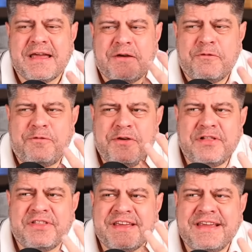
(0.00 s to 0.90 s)

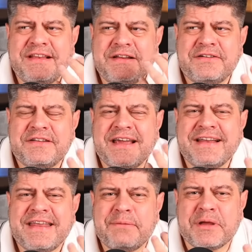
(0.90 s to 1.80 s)
feel the inner
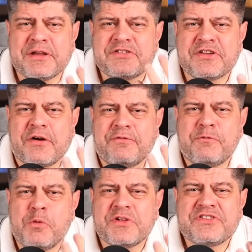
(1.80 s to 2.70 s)
dynamics of
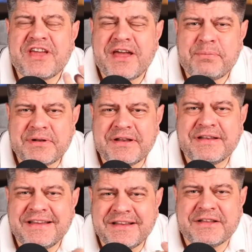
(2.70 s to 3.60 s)
what's happening
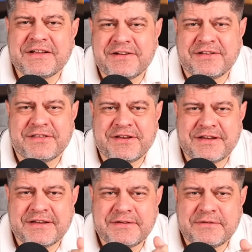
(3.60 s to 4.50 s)
in the
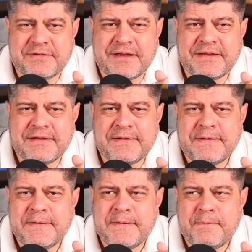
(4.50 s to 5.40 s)
country, okay?
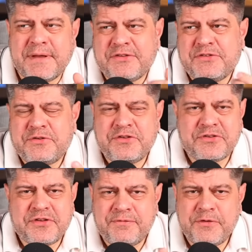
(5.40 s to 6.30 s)
Because you
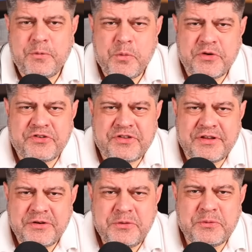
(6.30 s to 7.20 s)
just, if you watch the
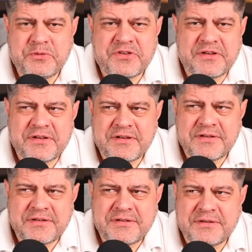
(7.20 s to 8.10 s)
news
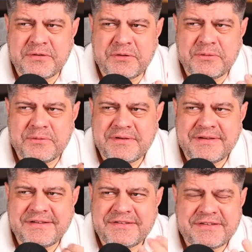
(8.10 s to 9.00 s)
and, you know,
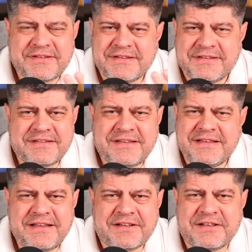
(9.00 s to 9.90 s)
it's, they're
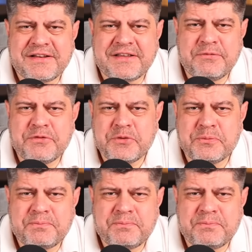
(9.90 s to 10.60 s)
not gonna give you,